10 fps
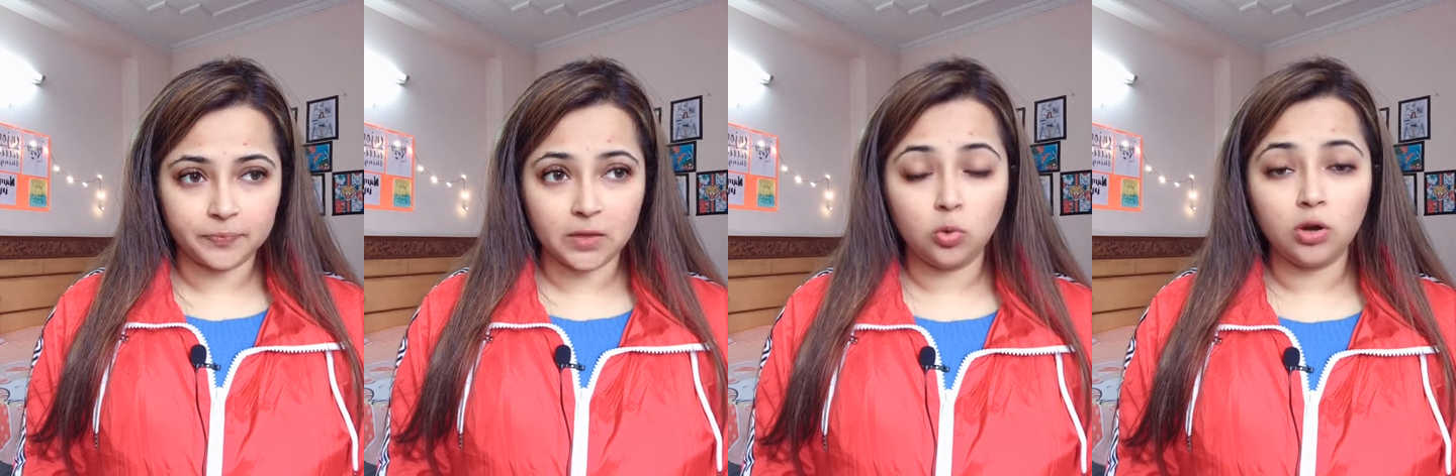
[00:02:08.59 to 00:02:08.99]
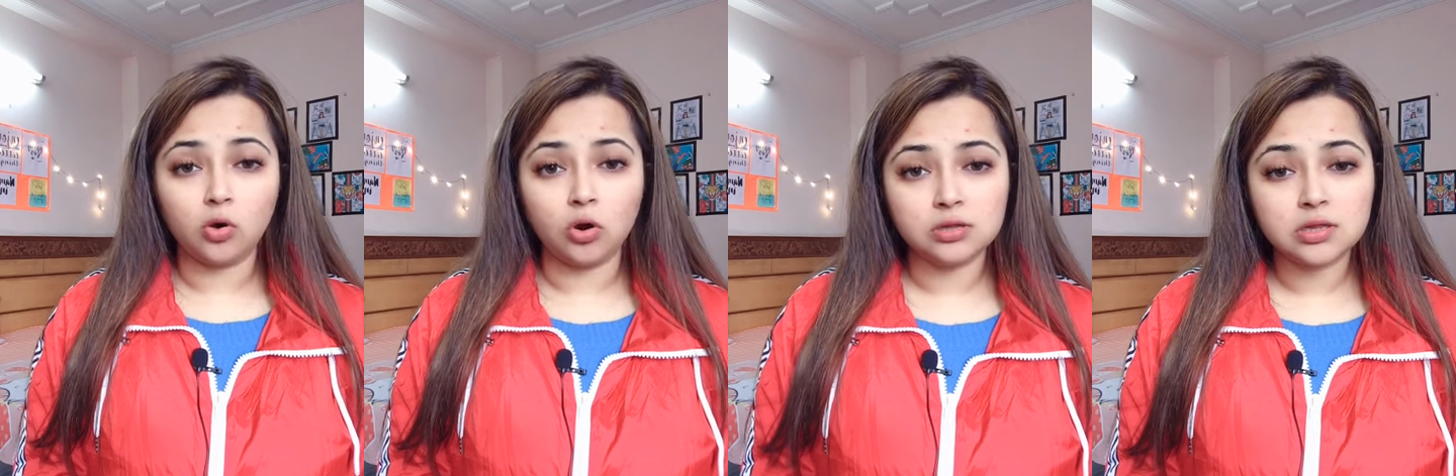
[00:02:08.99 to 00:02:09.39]
who are
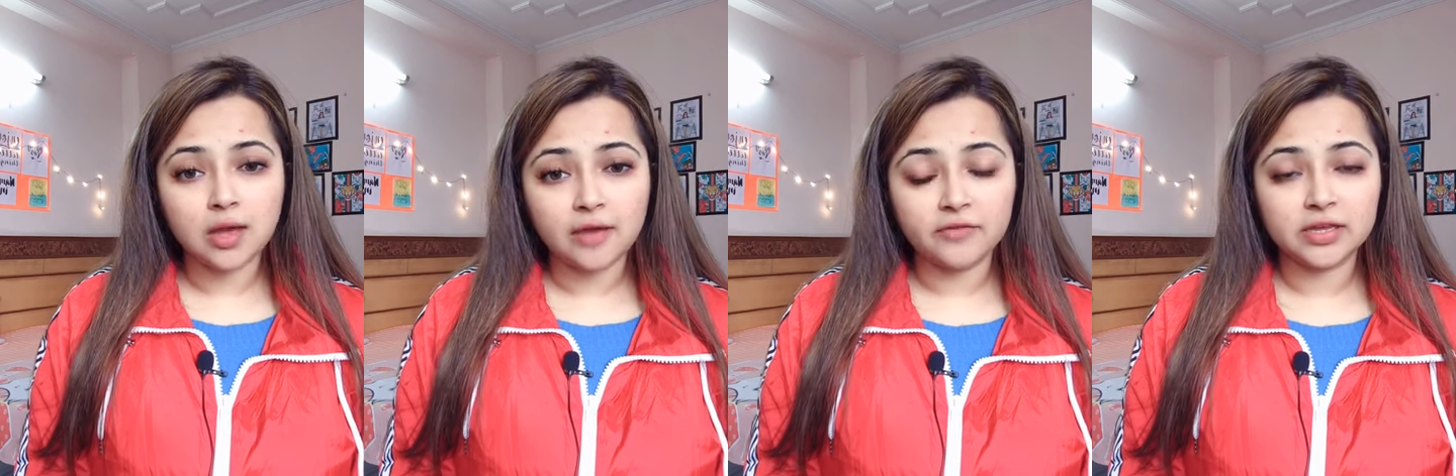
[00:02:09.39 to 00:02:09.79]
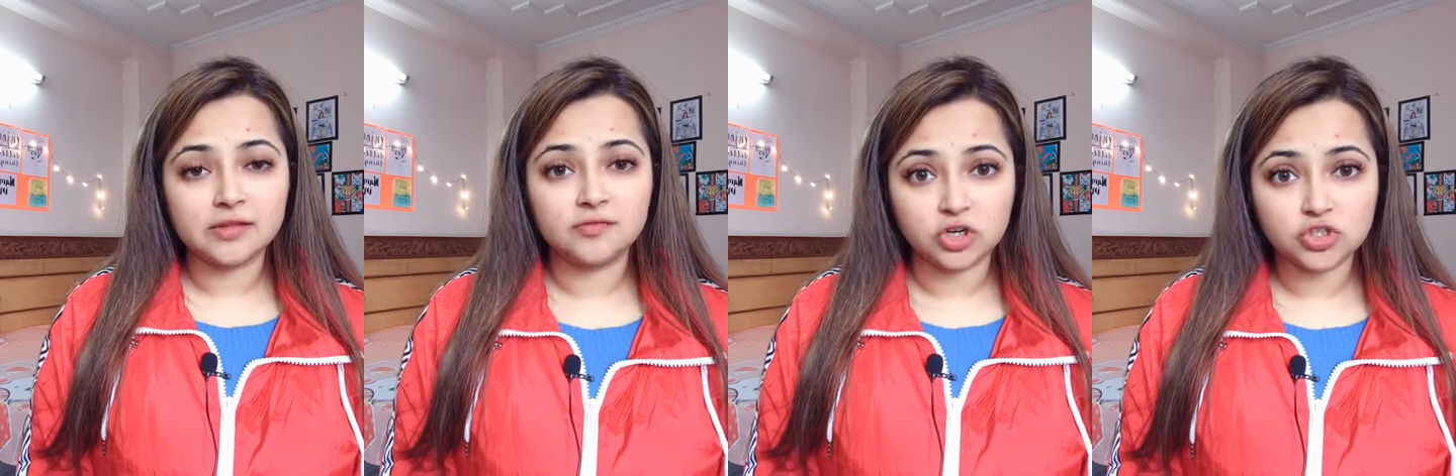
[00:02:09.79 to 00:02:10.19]
also having a
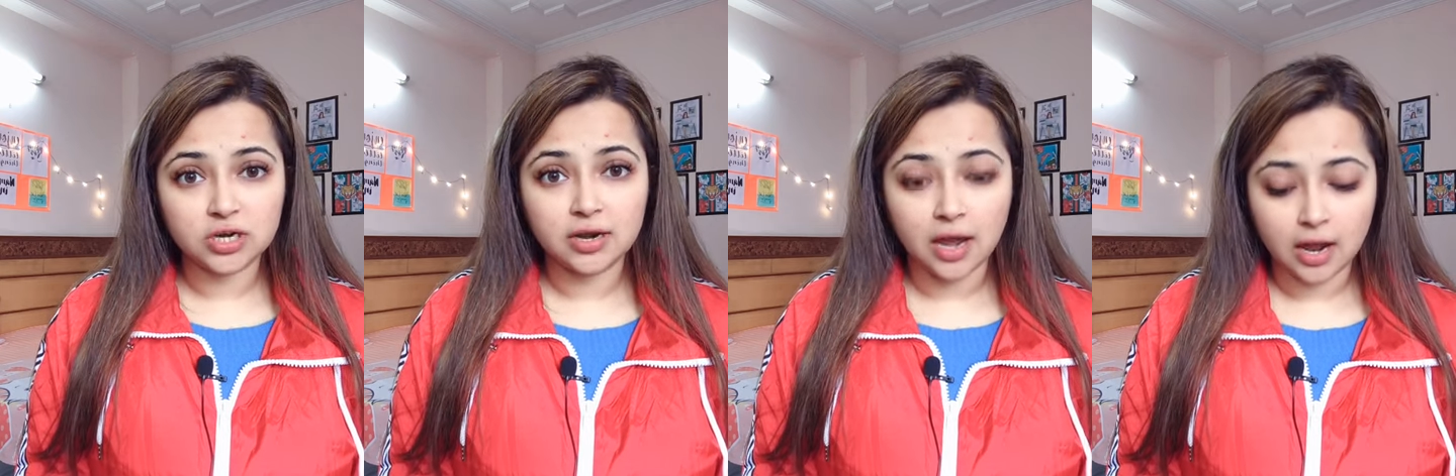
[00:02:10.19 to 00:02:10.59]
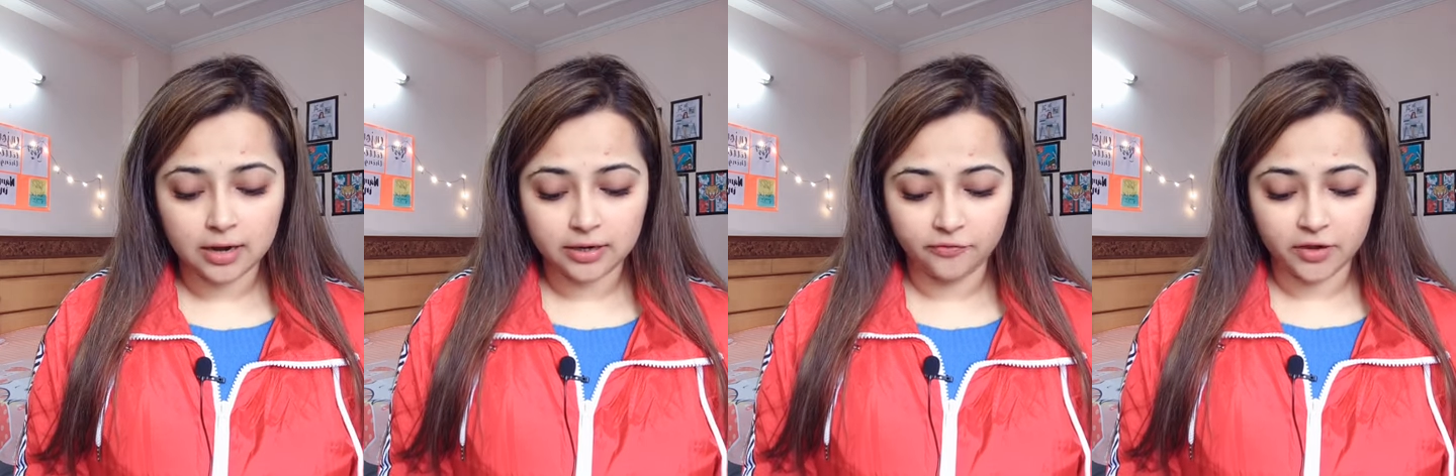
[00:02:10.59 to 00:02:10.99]
structural
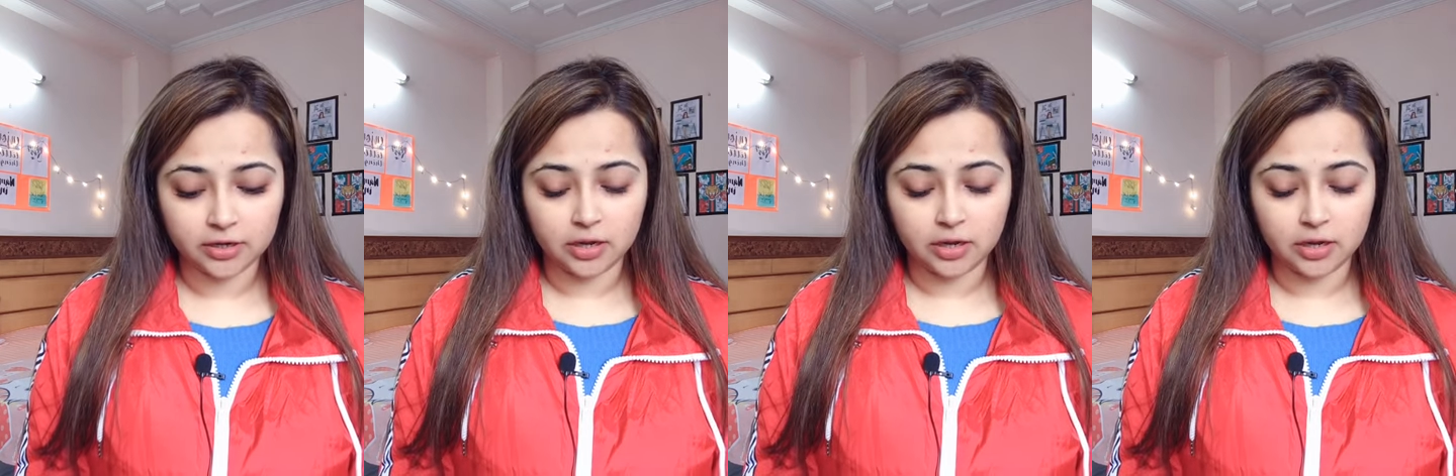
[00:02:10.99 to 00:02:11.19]
heart defect